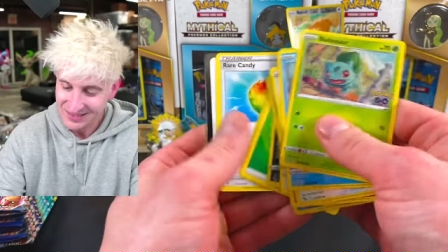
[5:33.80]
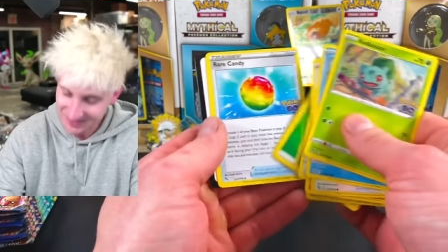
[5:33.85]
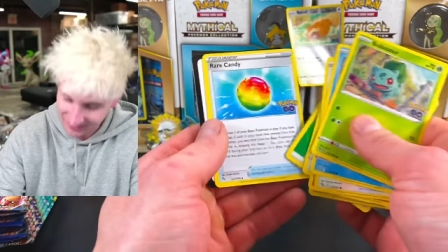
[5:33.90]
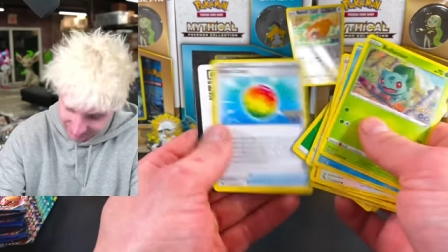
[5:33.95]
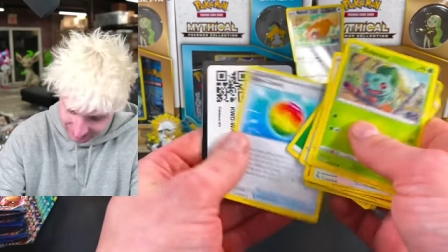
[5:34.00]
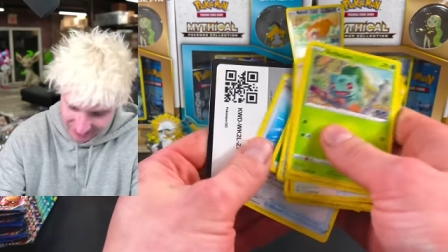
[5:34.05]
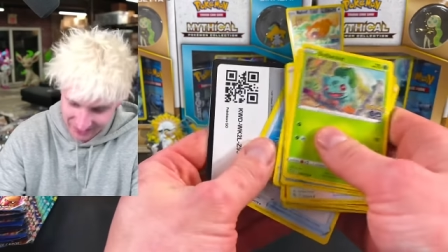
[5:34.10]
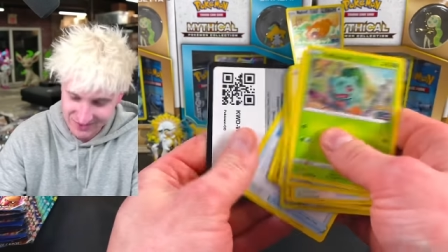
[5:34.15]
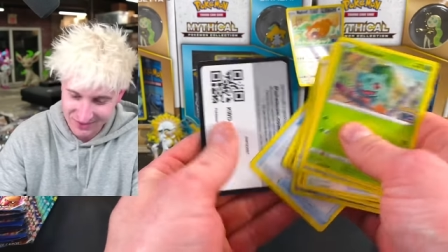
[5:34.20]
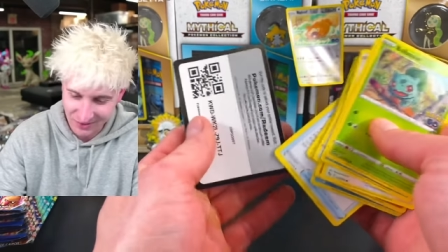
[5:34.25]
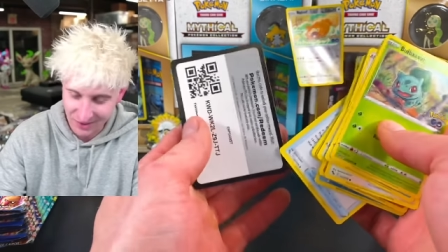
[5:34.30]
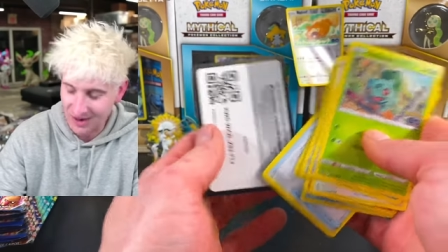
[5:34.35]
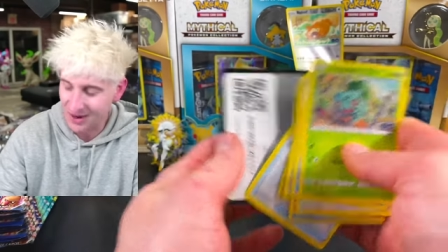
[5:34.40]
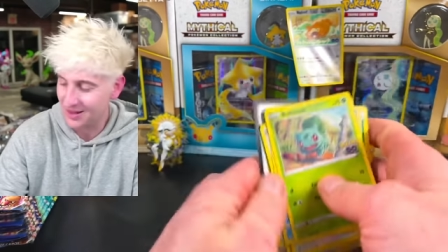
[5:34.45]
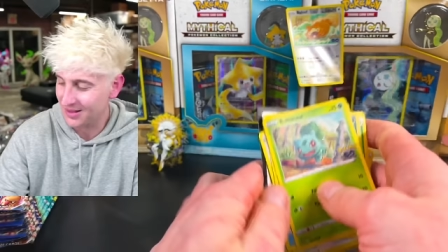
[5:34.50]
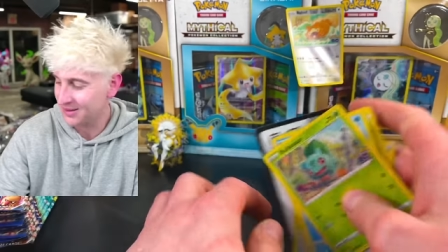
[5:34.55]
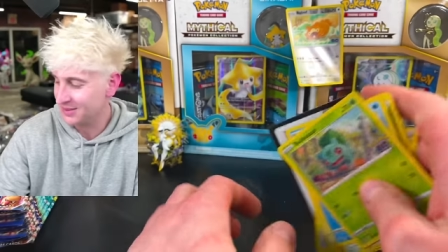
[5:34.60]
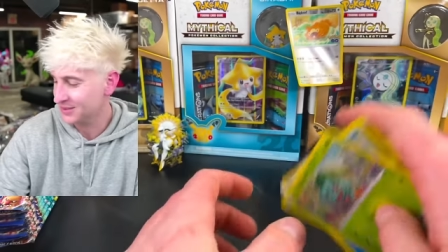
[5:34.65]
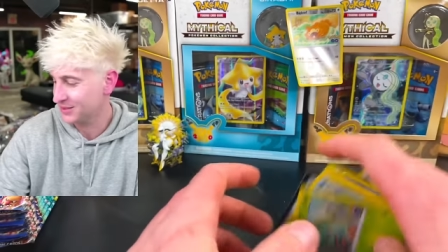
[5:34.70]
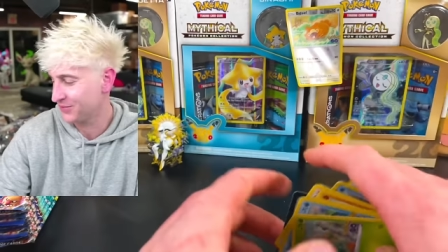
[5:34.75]
Time around, it's our
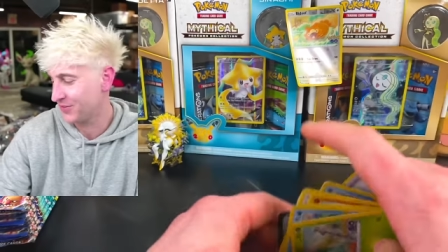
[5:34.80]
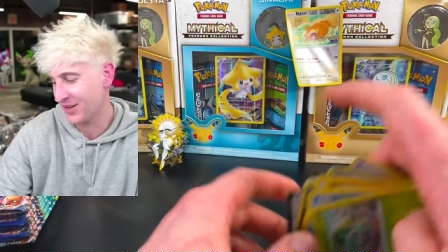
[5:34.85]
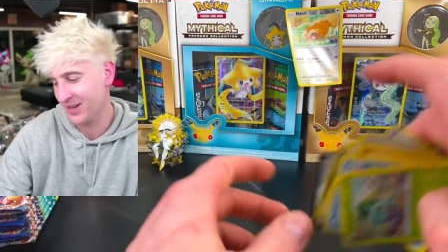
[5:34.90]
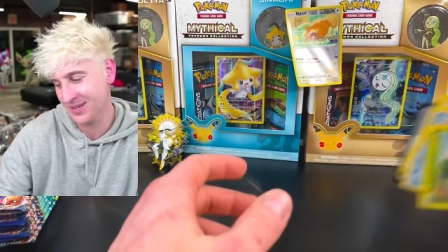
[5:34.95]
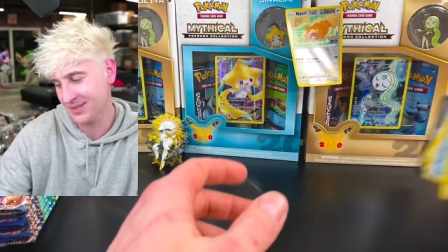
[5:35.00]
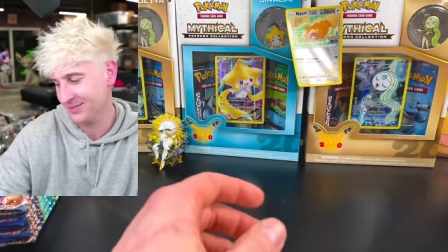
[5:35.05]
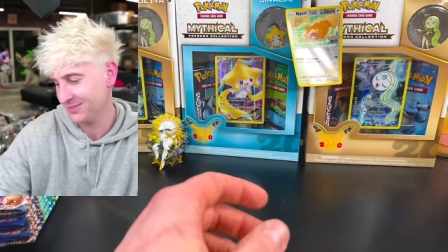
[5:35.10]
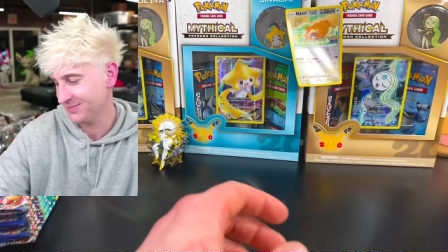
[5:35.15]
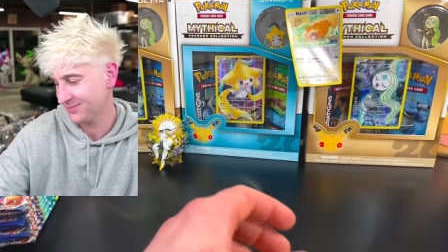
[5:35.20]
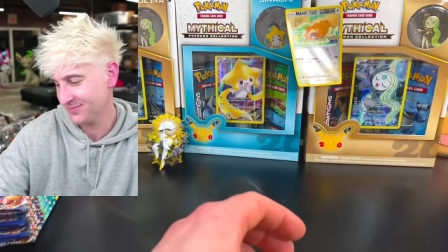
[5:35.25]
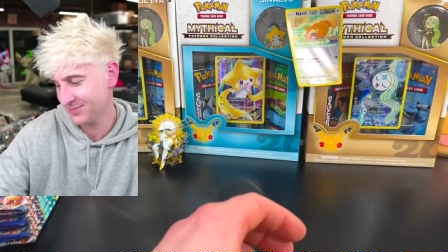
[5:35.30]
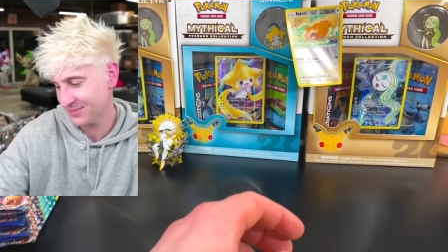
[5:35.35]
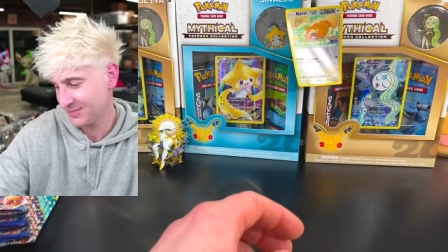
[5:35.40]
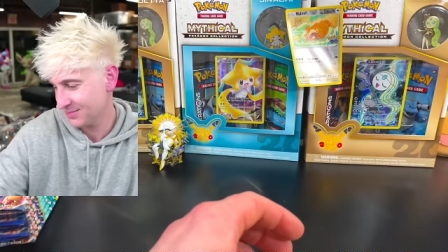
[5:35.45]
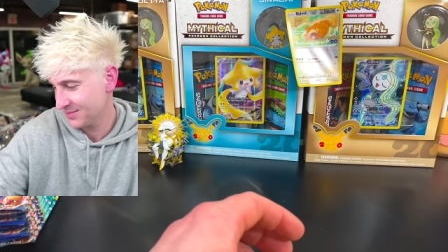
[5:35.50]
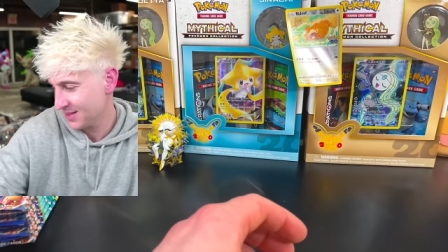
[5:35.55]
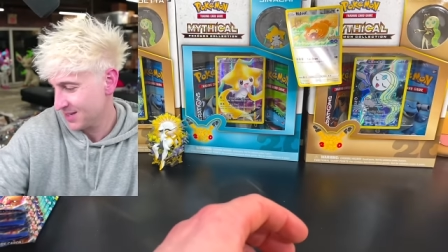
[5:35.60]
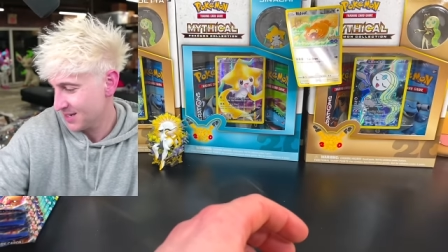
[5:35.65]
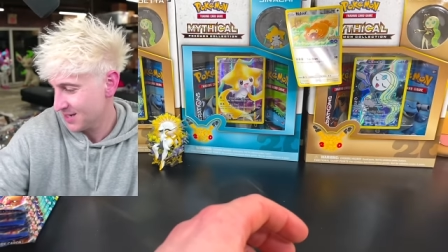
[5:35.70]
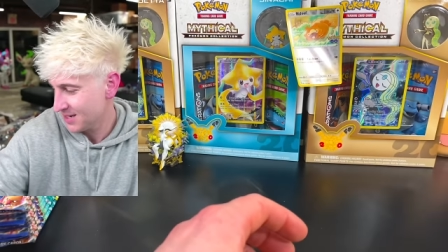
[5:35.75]
hollow. It's fine.
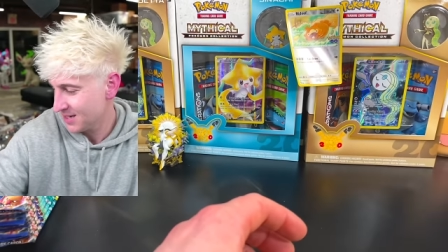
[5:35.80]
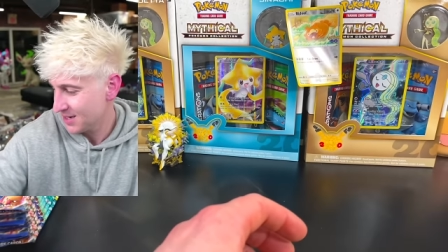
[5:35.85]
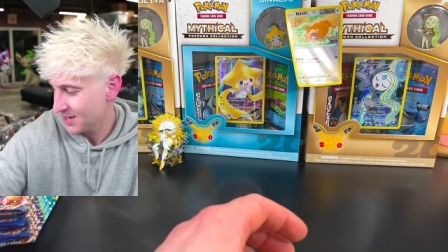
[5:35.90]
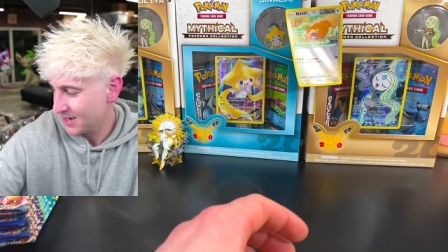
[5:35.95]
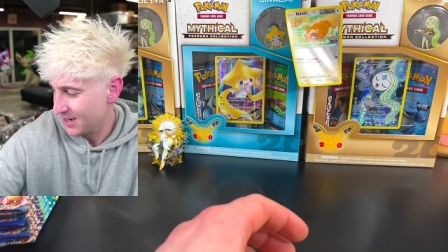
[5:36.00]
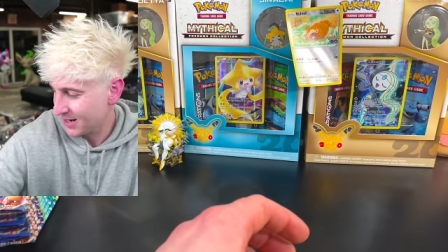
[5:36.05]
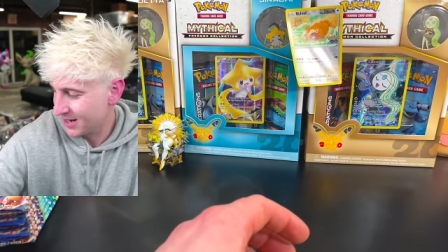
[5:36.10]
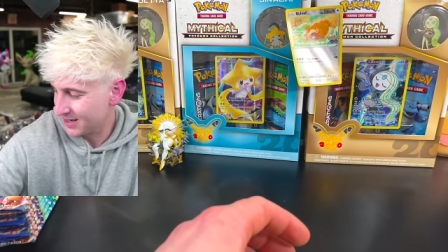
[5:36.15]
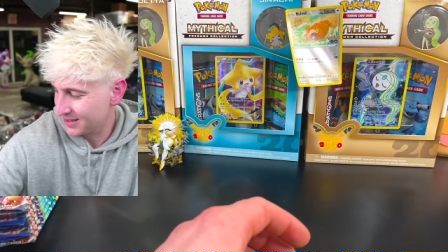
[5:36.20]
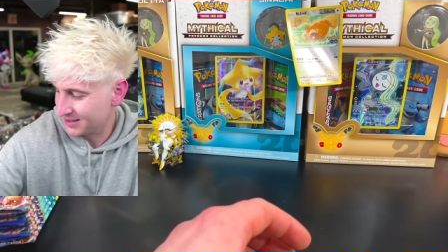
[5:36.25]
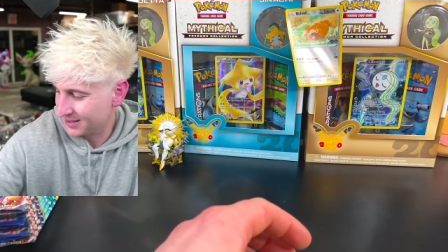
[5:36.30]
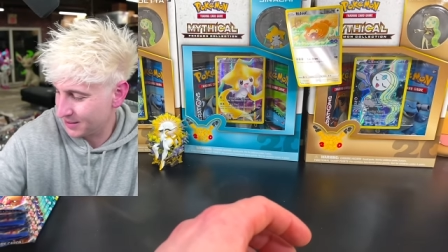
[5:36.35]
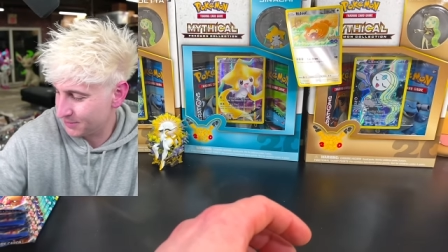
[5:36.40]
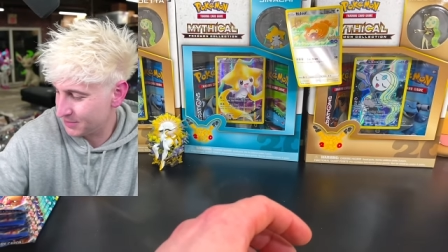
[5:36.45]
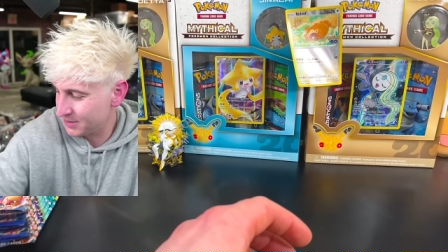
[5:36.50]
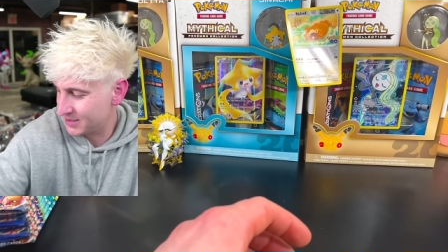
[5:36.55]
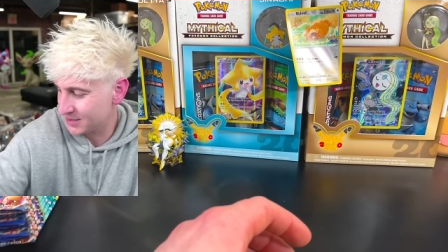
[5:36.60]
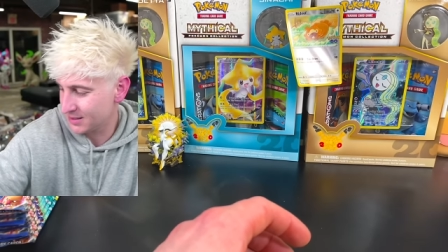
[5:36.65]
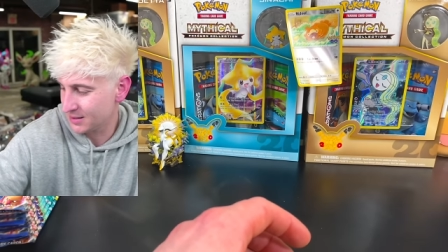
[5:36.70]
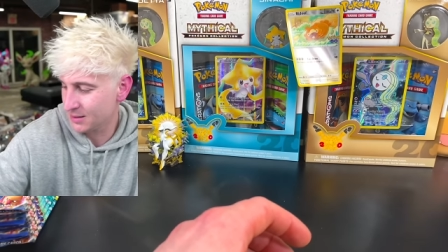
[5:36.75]
I gotta keep
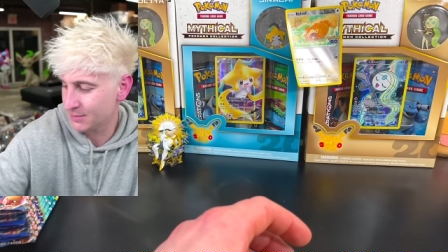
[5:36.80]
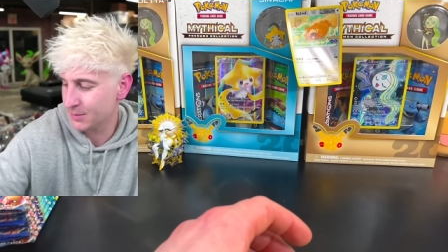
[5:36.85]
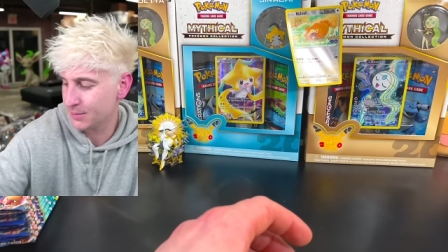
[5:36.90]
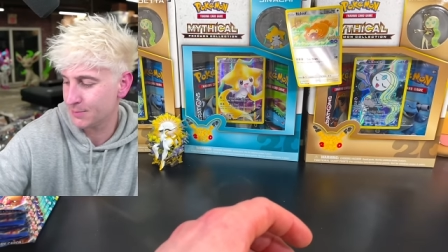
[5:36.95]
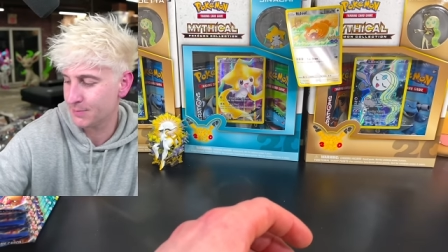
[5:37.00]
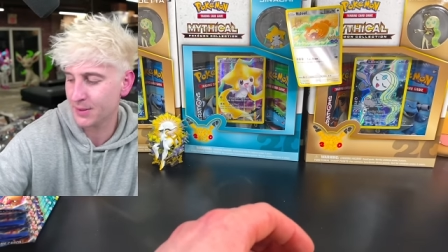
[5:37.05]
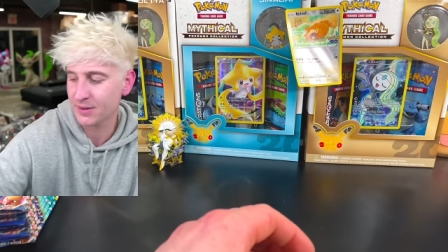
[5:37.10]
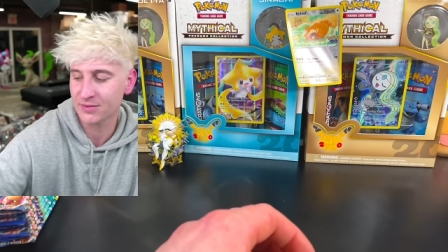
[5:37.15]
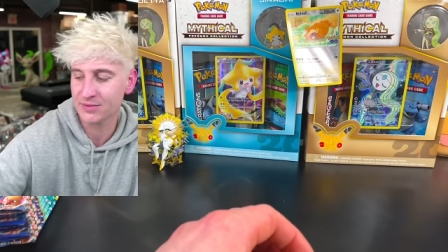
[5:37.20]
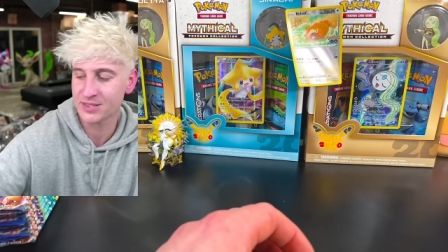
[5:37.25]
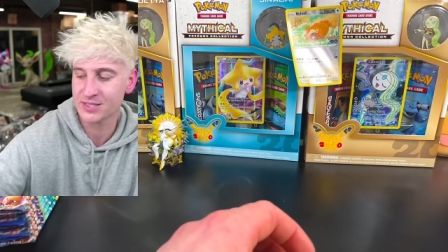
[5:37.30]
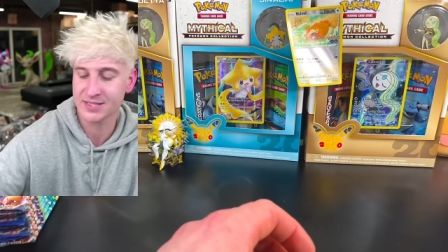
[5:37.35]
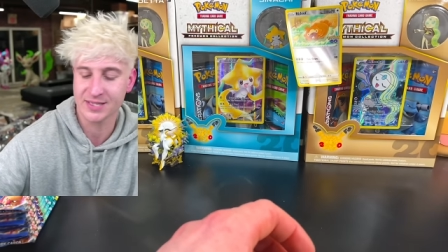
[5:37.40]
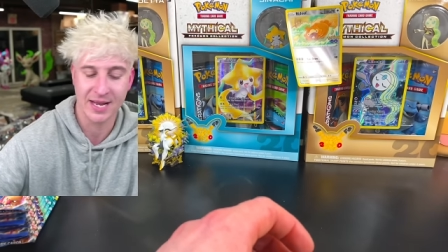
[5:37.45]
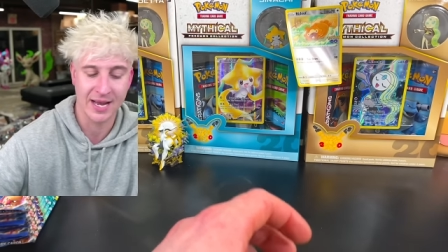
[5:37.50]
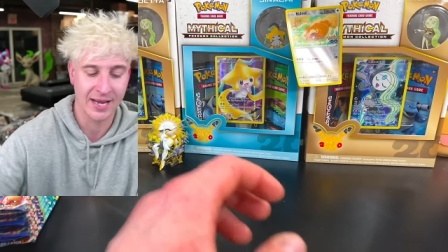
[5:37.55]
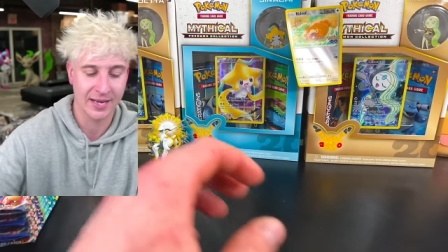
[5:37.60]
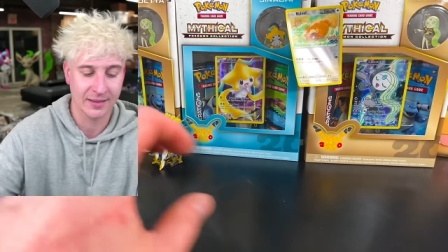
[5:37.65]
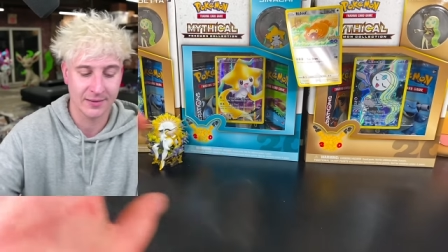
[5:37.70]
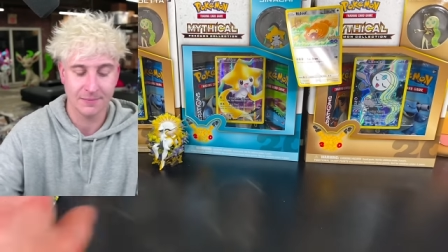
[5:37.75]
these in a little bit better of a
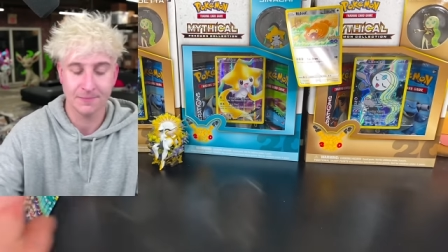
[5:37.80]
stack.